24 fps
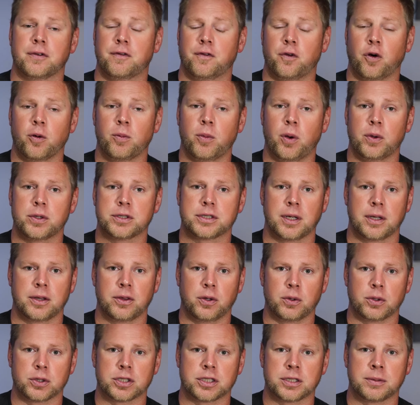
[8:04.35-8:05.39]
and foremost,
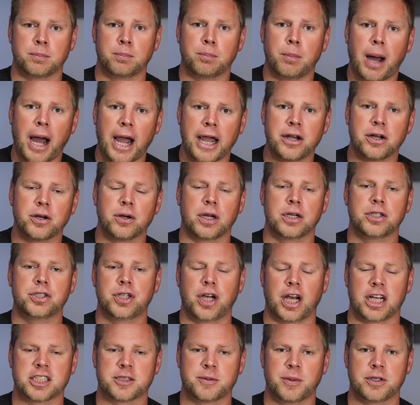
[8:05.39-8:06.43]
those minor
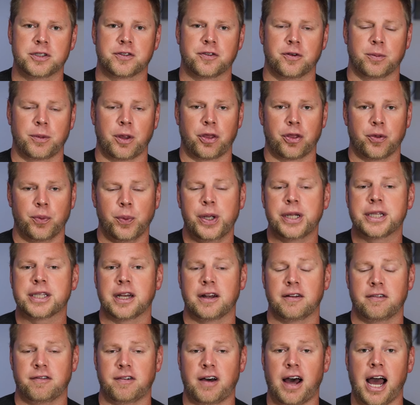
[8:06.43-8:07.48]
adjustments from the three to
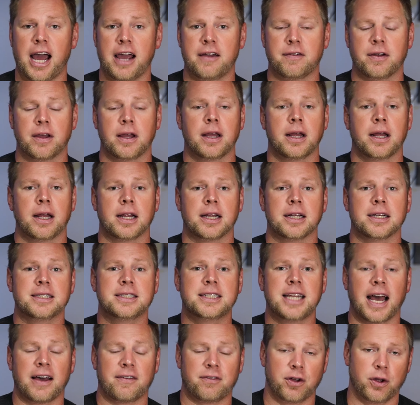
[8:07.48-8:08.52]
the five,
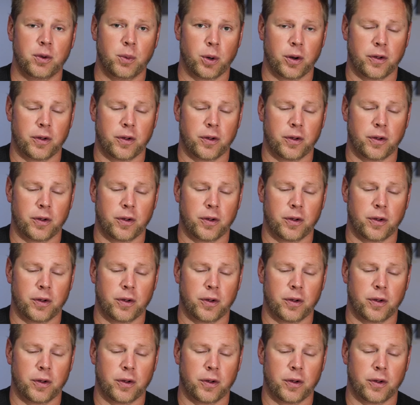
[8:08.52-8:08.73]
definitely